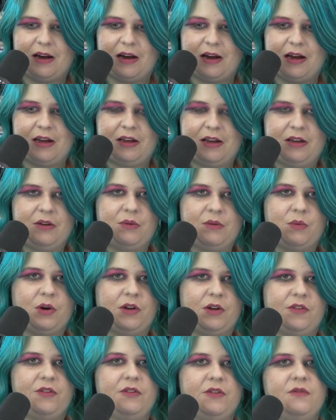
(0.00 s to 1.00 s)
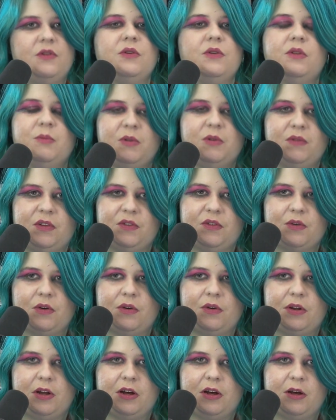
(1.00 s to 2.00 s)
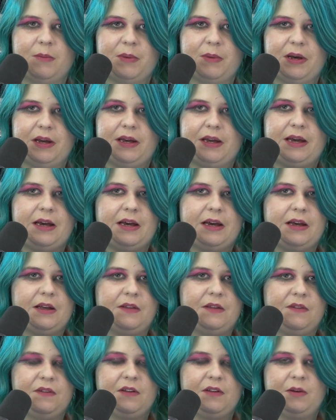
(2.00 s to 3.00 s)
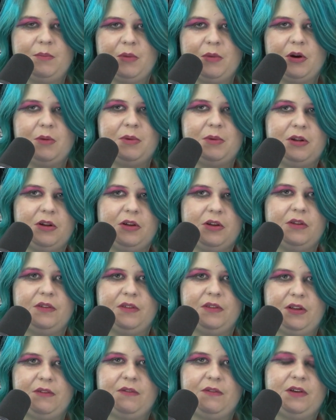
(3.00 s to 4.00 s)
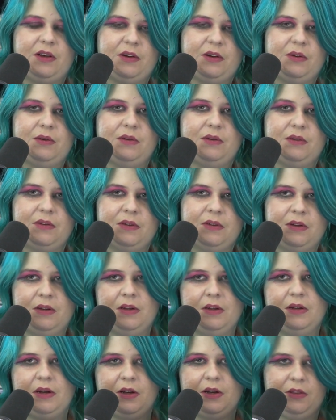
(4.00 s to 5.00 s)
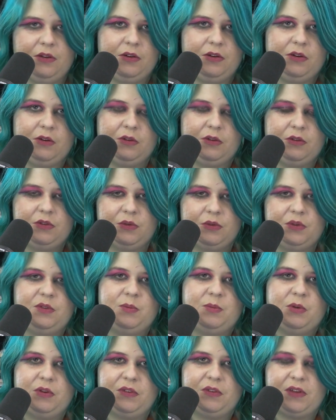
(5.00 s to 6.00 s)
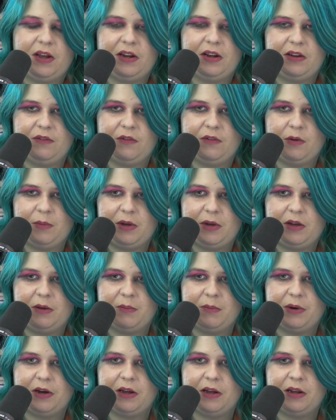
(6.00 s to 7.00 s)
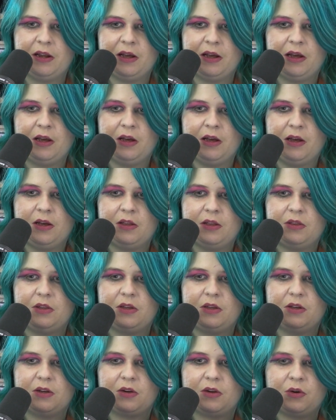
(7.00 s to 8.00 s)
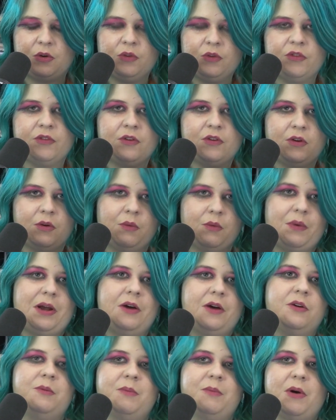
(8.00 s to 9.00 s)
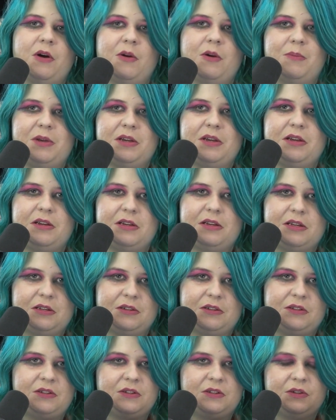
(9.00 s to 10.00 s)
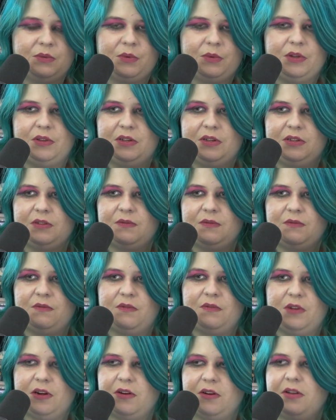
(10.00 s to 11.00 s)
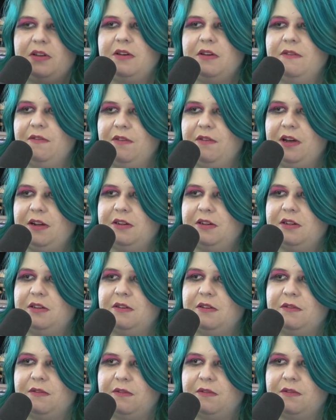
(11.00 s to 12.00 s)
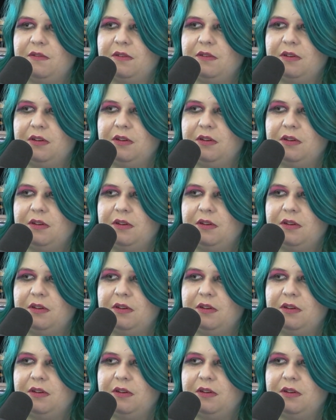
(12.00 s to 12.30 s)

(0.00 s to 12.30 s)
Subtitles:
I watched a few of the movies growing up. I had some Barbie dolls. I found other toys more exciting for me. But the culture around Barbie is still one that's very effective